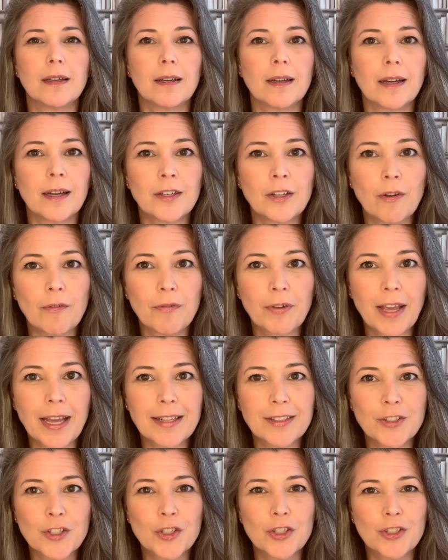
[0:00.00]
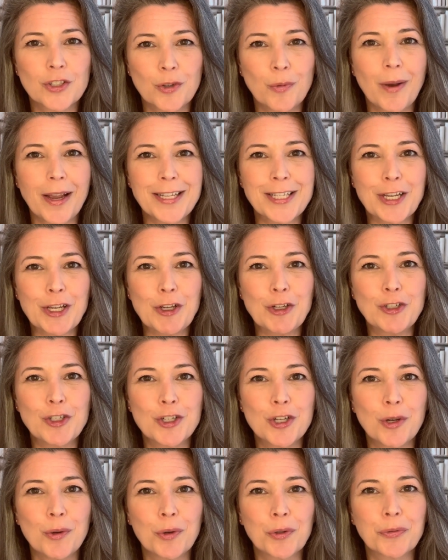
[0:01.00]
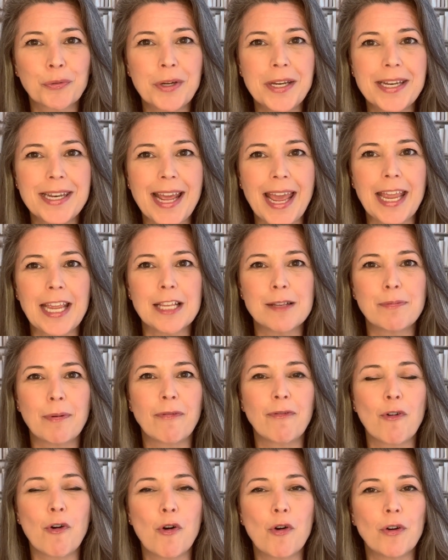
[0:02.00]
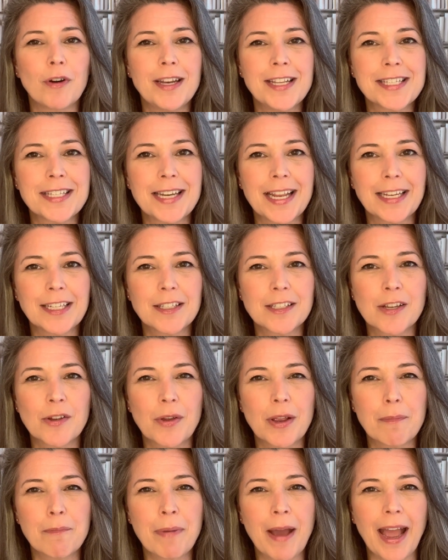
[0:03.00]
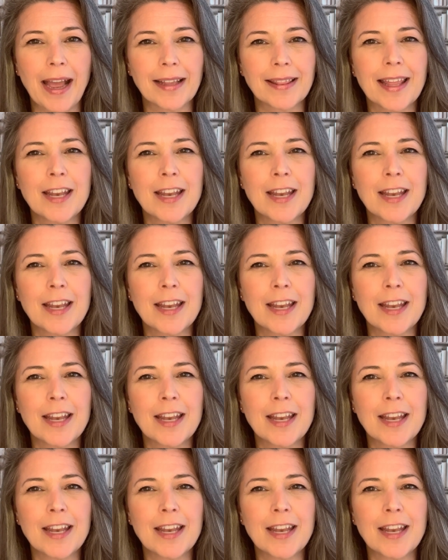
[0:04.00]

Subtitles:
And don't forget to wait a good 2 or 3 days before listening to it back.